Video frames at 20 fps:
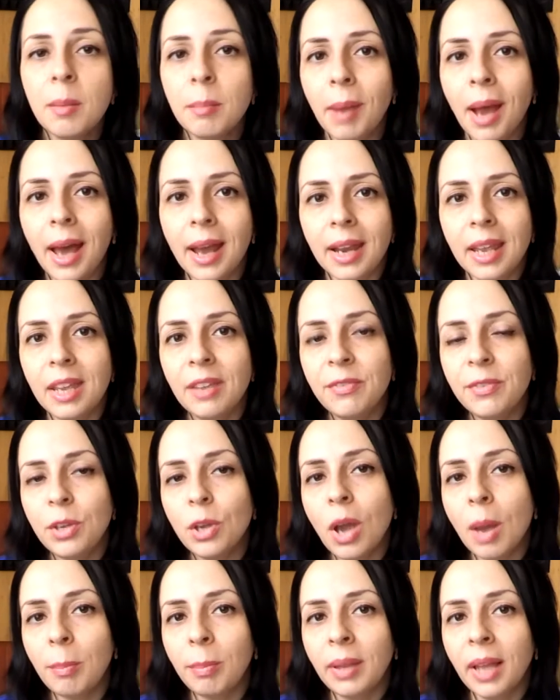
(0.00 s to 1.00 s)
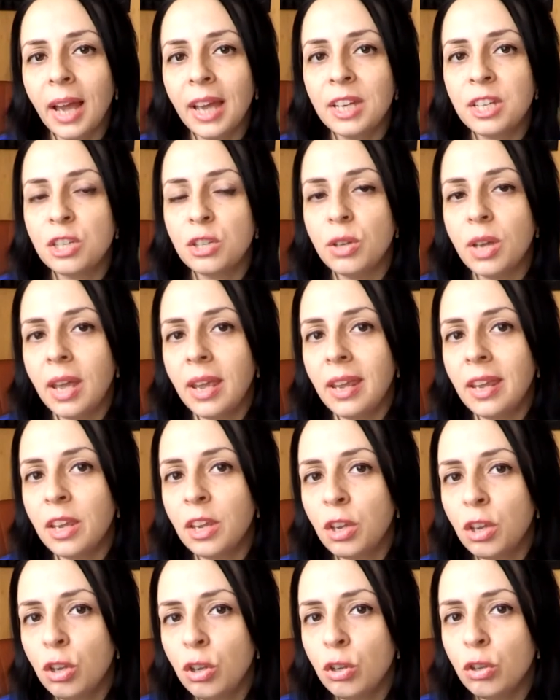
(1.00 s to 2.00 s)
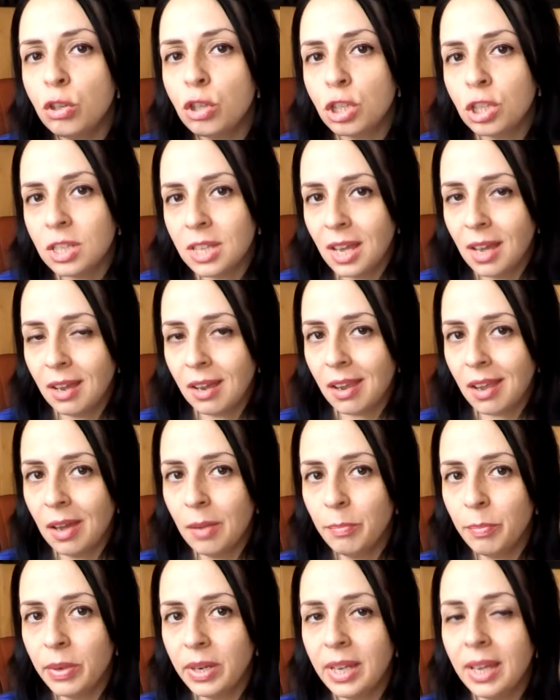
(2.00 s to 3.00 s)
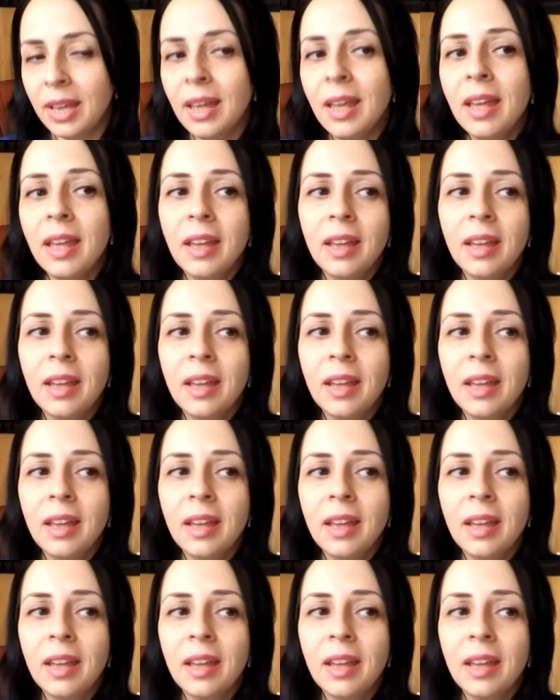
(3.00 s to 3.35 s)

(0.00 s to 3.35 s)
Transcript: But if you apply to a huge tech company,